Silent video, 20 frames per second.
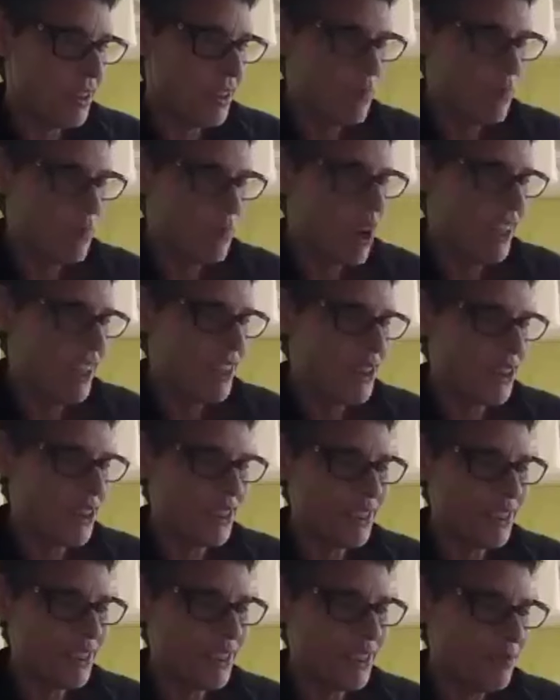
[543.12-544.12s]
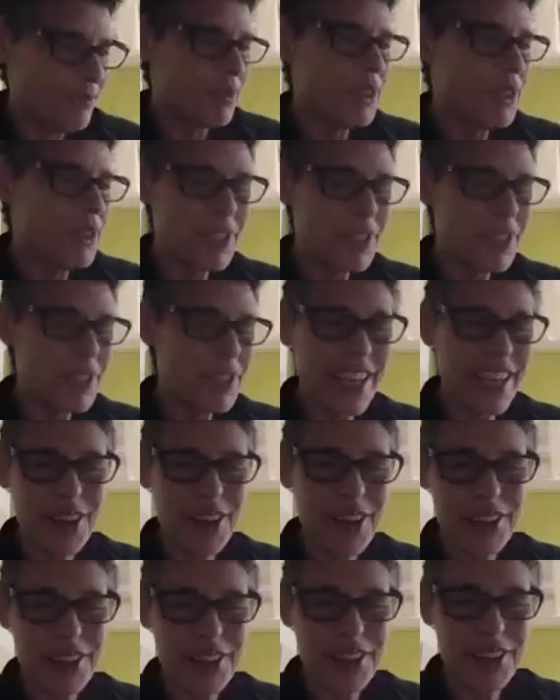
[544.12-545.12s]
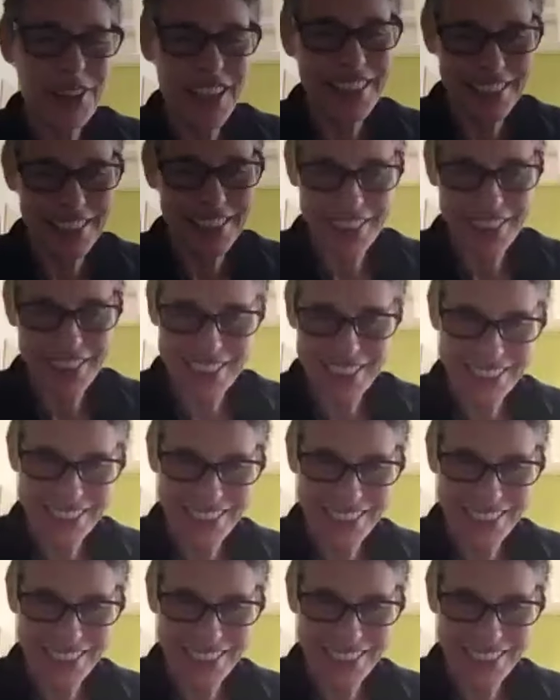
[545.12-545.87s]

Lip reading: Sure, why not? Who would say no to that?